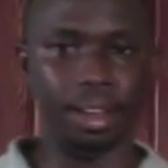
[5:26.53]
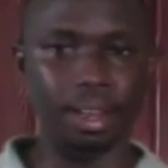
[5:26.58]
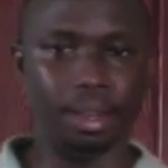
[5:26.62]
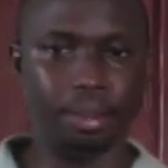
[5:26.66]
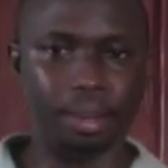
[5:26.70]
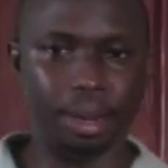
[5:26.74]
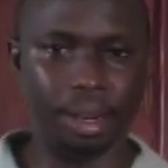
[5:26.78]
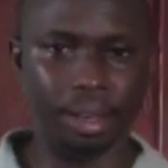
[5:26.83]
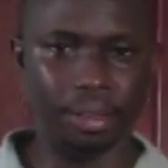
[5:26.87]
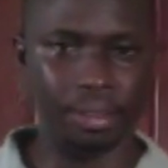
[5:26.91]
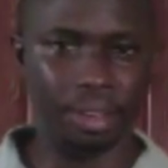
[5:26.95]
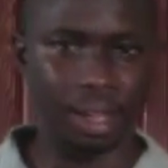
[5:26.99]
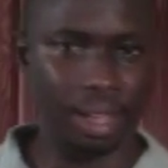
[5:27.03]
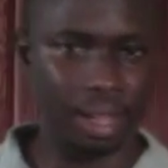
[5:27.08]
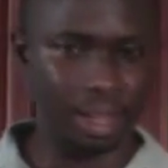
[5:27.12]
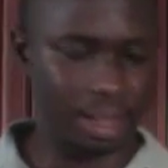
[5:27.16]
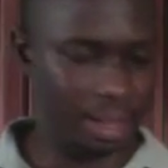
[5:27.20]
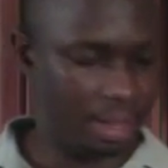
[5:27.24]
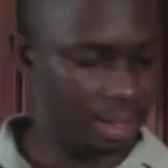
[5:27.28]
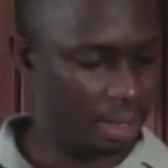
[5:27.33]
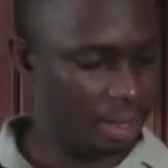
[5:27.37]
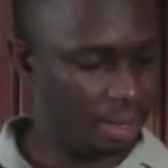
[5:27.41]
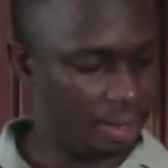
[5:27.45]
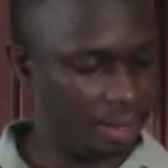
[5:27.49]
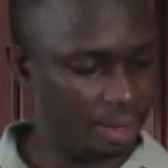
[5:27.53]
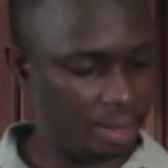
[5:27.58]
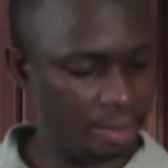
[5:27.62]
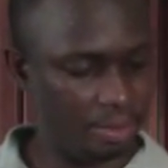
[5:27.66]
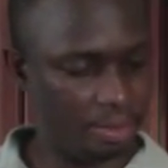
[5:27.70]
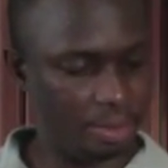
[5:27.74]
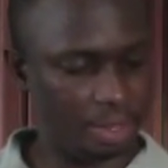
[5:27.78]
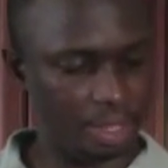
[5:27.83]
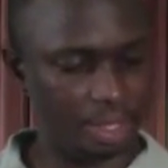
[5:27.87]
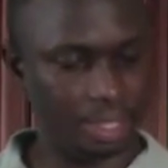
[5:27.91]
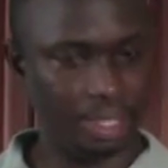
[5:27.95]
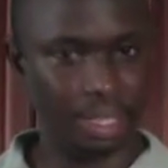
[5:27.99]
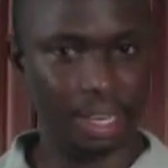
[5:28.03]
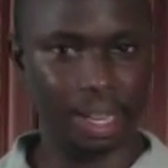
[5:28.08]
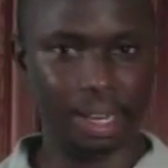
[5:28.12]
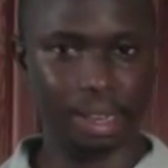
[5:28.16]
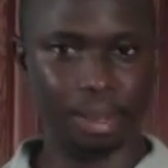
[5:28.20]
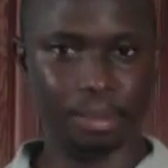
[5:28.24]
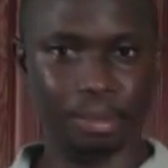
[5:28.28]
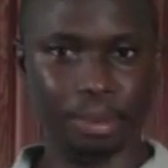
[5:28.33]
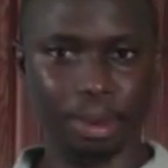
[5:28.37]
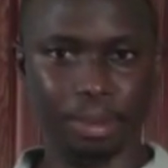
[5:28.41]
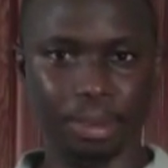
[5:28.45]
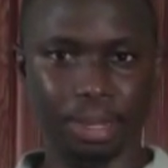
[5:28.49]
little bit of a, I don't know if you can see that,
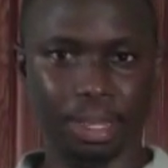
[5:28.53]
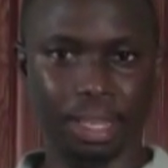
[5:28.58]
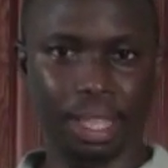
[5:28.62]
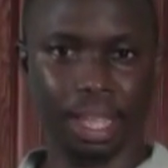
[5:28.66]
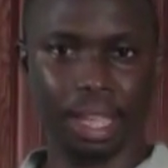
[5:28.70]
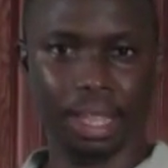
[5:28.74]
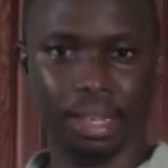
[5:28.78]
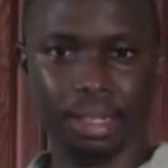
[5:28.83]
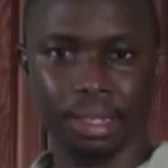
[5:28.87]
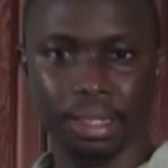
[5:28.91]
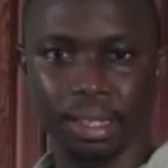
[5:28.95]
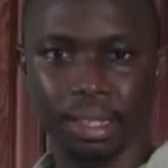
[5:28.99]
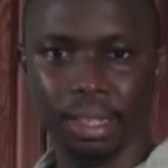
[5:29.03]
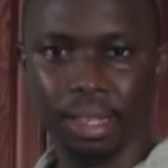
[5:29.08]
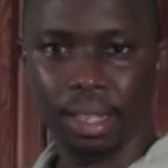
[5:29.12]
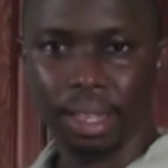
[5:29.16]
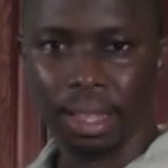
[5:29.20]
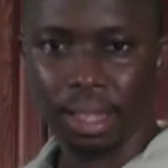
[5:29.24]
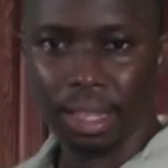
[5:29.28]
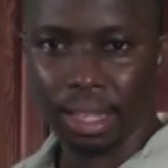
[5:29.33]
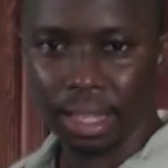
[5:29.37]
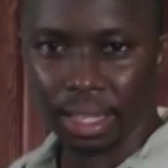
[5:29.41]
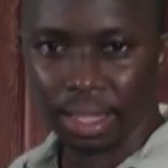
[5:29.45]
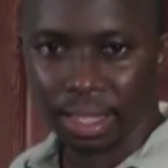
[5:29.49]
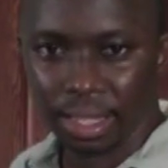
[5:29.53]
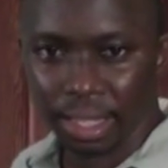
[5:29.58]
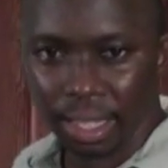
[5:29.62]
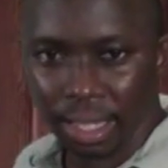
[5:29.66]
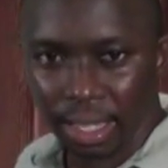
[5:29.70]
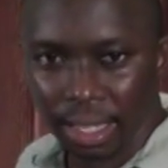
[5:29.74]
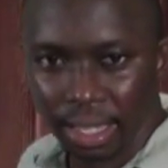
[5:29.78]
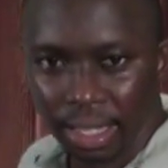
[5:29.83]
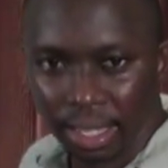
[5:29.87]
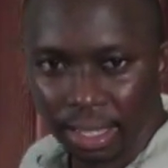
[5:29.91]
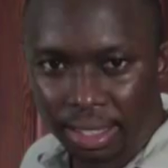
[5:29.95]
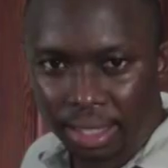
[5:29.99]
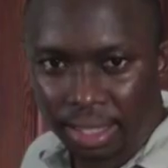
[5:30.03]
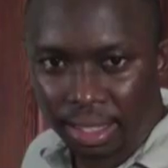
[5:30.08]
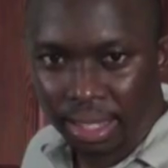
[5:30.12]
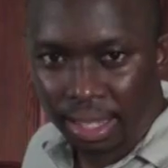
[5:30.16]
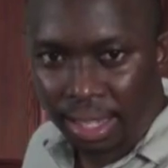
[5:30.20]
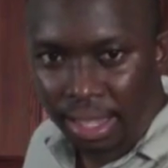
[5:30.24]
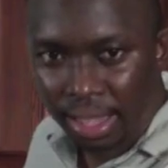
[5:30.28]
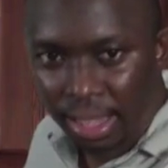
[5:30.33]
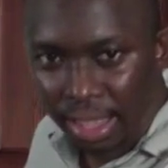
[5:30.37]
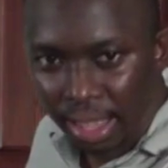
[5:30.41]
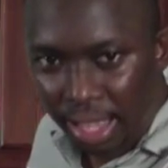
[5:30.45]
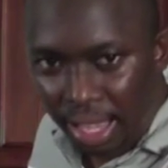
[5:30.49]
I probably can. This is
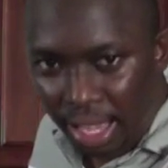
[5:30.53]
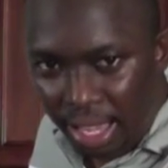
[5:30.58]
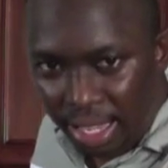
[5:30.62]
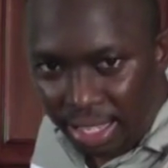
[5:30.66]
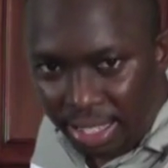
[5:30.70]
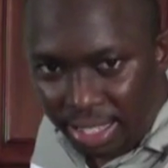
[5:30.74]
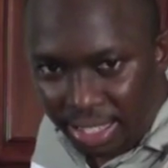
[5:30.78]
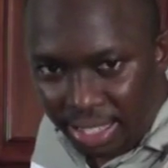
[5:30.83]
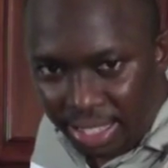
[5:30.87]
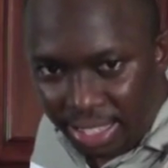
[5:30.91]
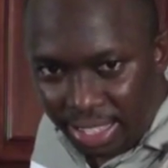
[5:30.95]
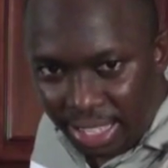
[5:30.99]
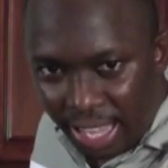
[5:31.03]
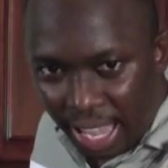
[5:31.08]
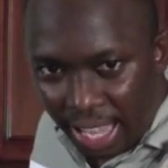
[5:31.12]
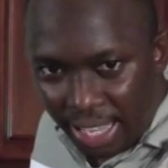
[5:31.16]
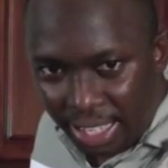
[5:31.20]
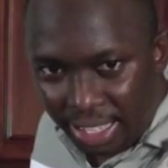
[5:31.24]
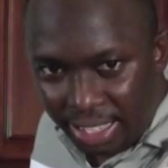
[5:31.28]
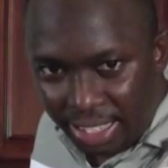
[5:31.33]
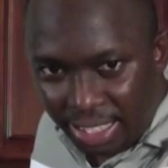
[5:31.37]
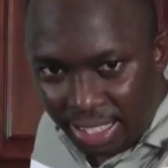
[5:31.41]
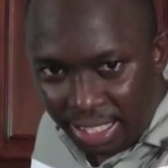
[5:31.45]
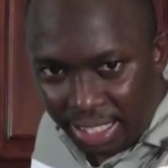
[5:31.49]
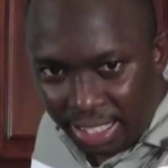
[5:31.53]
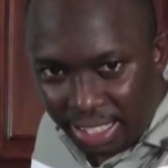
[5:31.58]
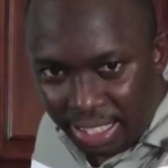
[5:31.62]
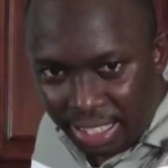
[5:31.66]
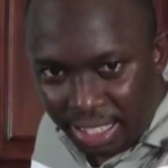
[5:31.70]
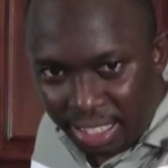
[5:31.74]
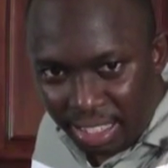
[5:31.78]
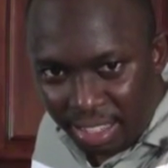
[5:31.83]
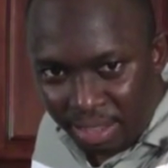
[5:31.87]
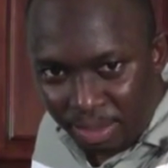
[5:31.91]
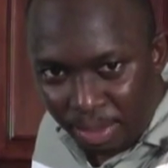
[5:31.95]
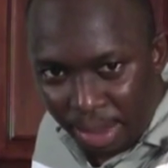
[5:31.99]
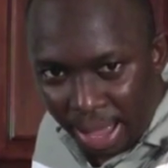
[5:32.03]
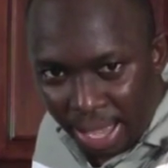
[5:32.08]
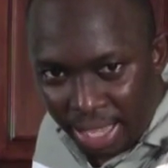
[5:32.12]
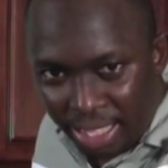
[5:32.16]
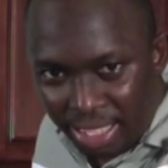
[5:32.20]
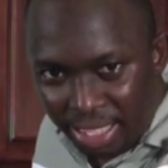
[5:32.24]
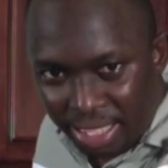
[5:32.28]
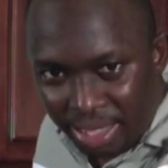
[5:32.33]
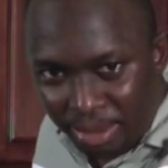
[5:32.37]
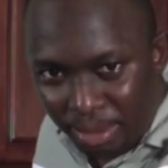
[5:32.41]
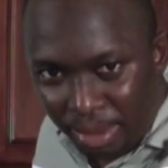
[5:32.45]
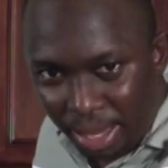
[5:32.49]
the sexy
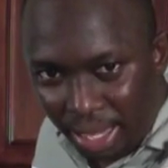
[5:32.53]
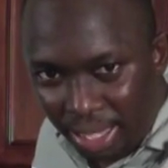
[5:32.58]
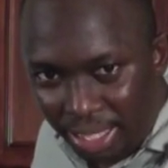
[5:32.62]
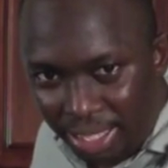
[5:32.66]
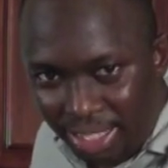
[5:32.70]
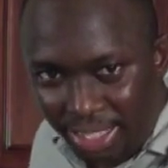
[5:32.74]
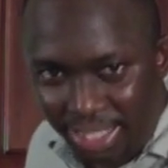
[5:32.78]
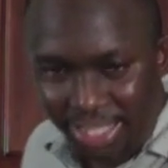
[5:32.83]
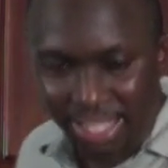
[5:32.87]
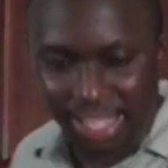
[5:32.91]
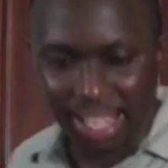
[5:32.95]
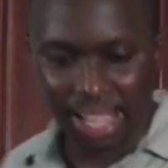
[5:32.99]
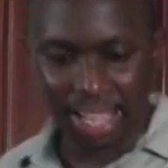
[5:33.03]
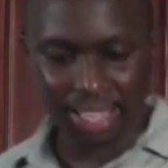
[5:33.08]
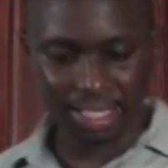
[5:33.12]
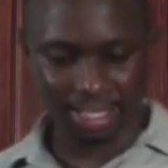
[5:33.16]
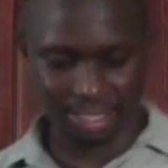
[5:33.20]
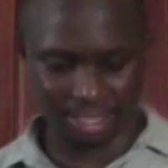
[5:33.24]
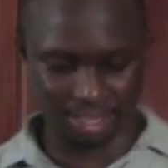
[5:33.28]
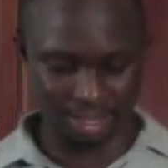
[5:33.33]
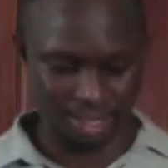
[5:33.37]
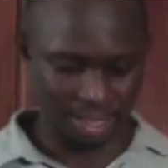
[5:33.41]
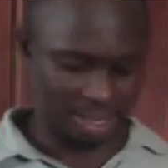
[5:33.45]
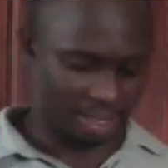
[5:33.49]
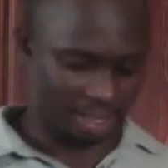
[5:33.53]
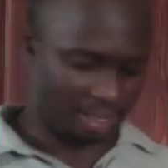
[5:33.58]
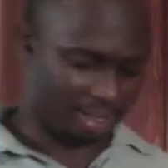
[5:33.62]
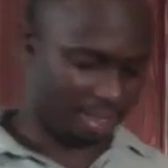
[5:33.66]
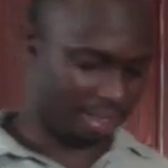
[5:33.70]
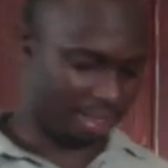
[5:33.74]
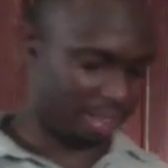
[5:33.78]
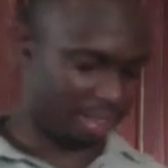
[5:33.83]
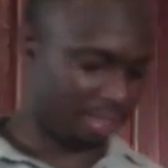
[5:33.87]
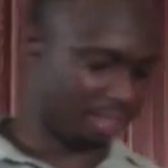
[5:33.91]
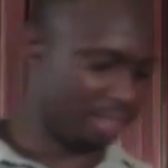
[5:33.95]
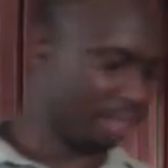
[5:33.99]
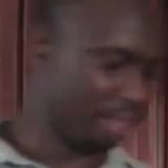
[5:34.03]
spice mix. Yes, this is